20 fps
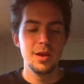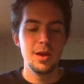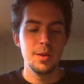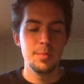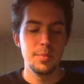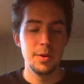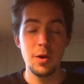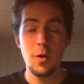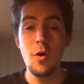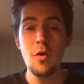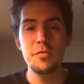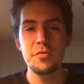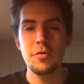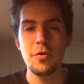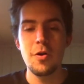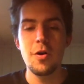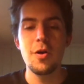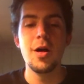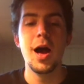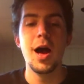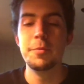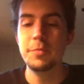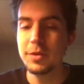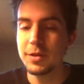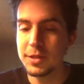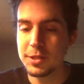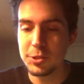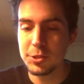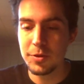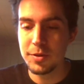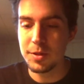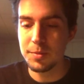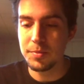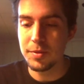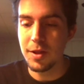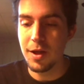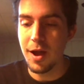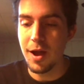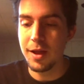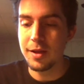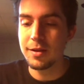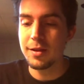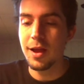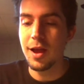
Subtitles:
But overall, I really enjoyed the plot.